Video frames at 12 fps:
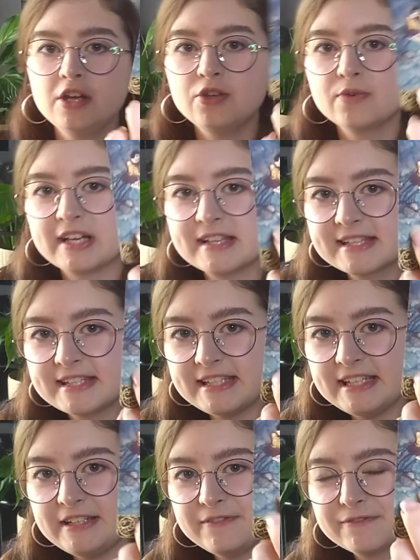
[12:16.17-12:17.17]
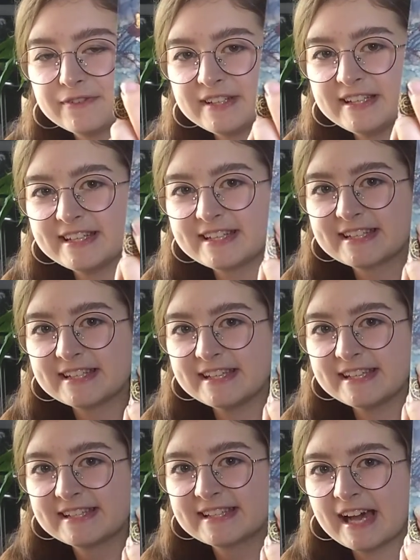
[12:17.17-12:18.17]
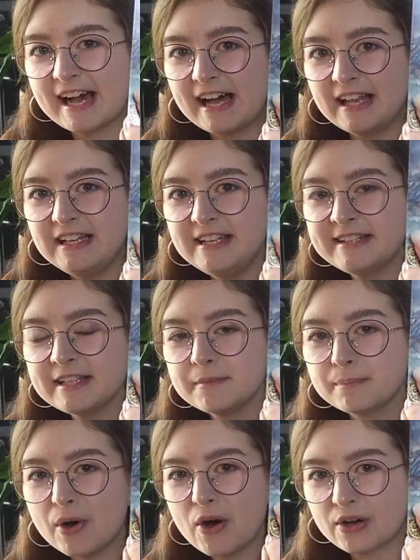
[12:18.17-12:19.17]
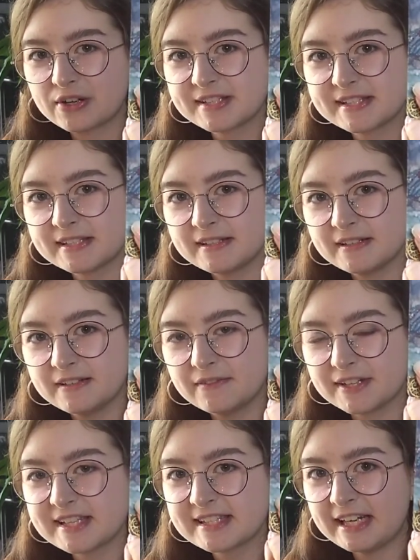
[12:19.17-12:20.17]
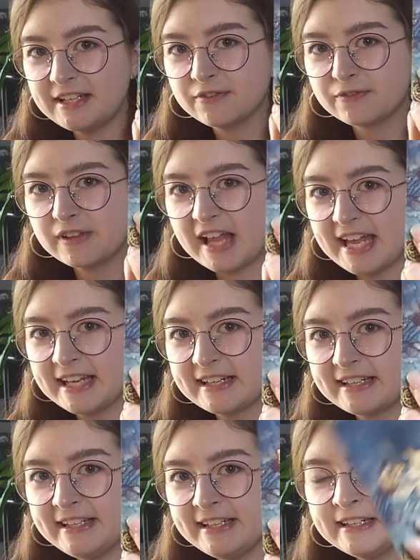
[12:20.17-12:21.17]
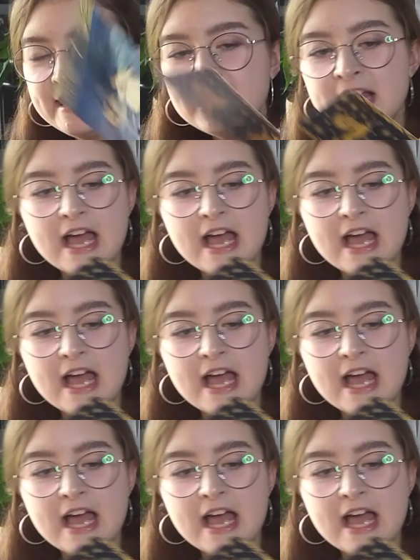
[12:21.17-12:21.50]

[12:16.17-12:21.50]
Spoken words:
you can see this is a little box, but it's kind of laying here,